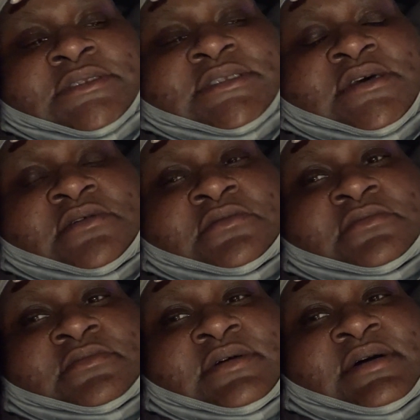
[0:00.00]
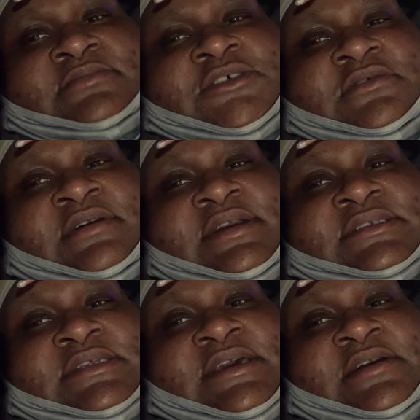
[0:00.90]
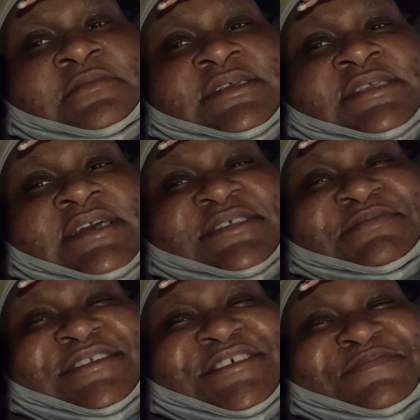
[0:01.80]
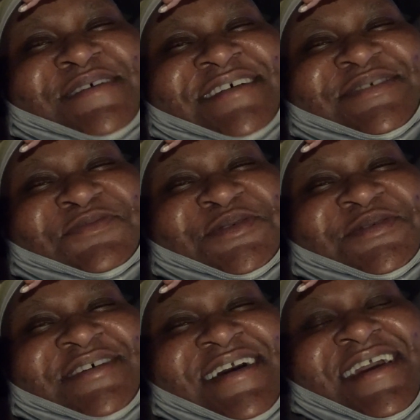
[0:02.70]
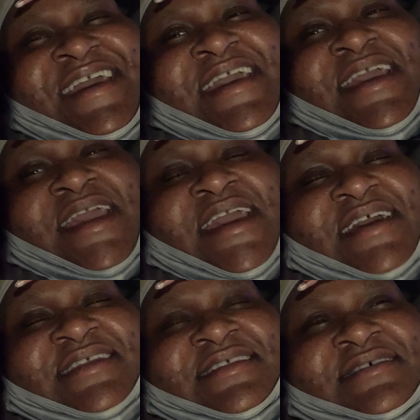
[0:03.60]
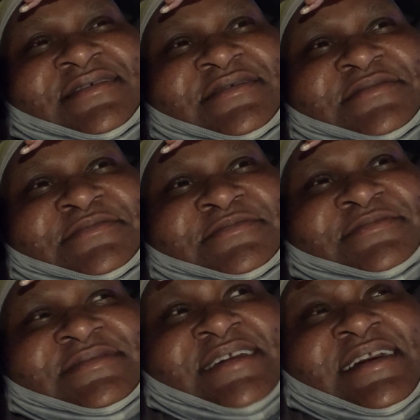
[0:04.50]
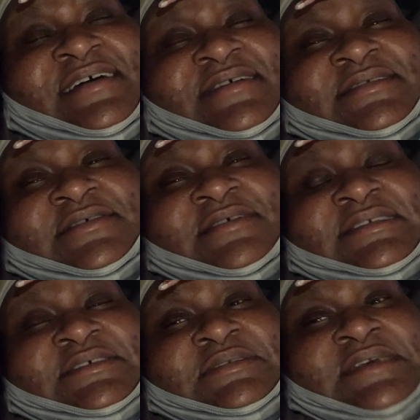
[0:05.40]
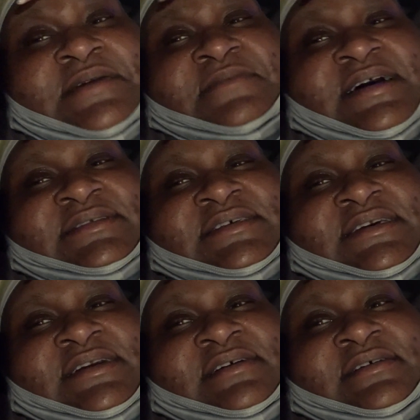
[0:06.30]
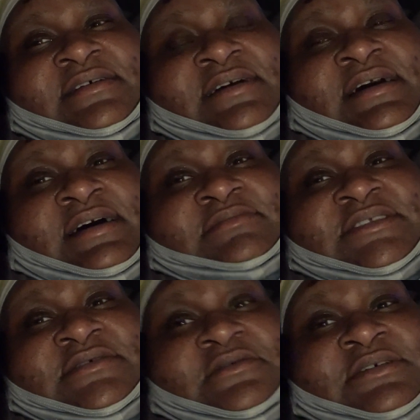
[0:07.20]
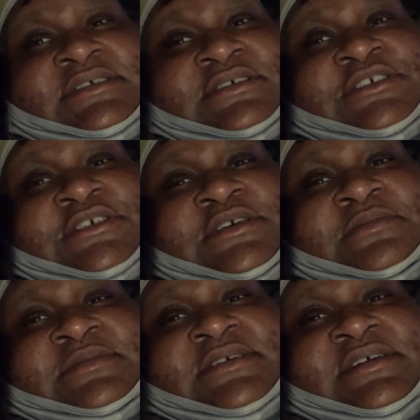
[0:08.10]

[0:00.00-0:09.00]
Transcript: So I'm trying to lay on my side as much as possible. And yeah, so I just want to come by and tell y'all I'm still going to the gym. I'm still